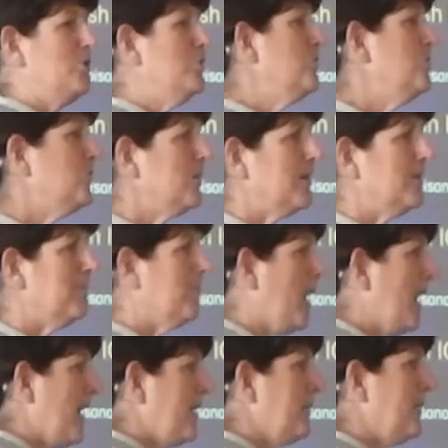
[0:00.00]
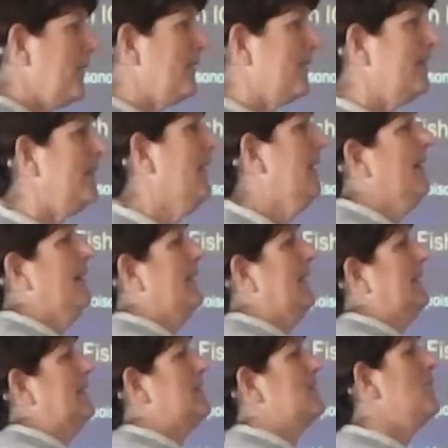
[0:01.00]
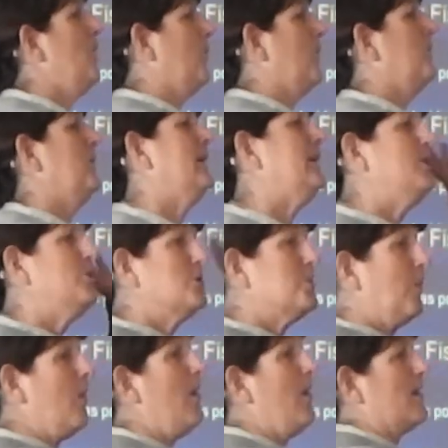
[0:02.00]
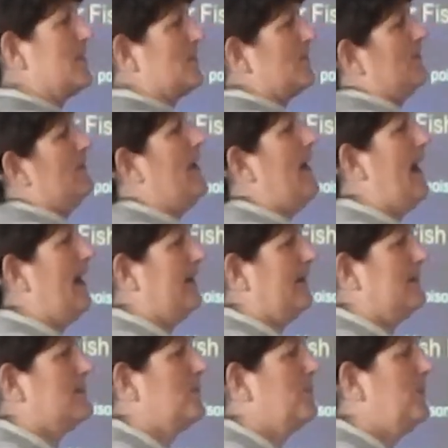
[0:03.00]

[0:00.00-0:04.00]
nutrient bottom on it. So we use ponds for that. And so